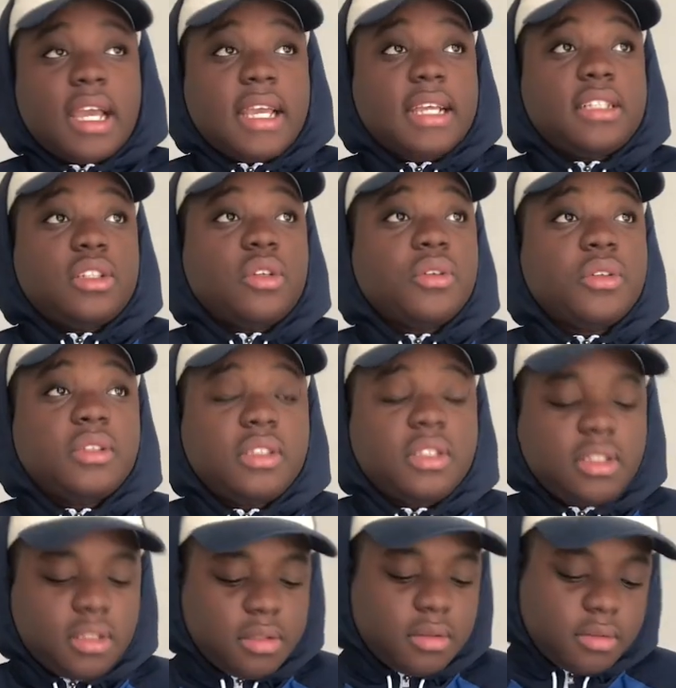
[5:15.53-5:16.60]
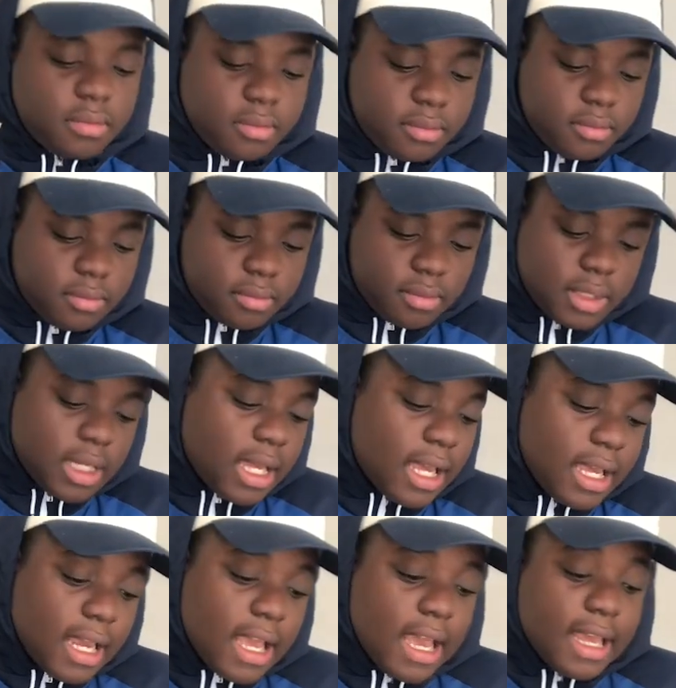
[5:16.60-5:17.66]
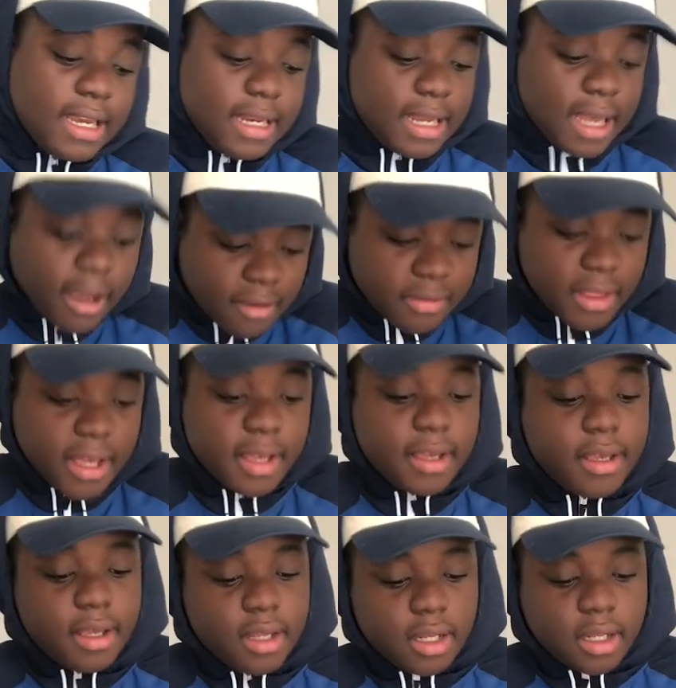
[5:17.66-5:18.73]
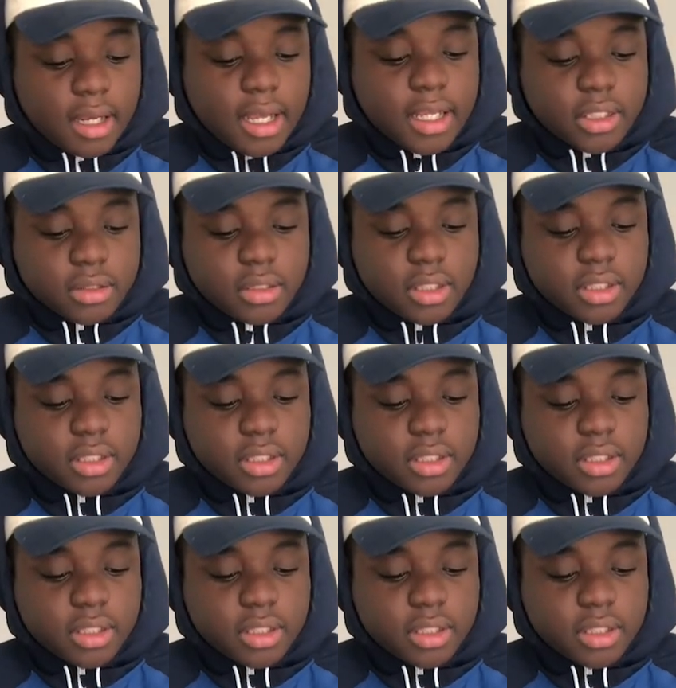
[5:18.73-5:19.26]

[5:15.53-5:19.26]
I guess loyalty. But I didn't have that in the last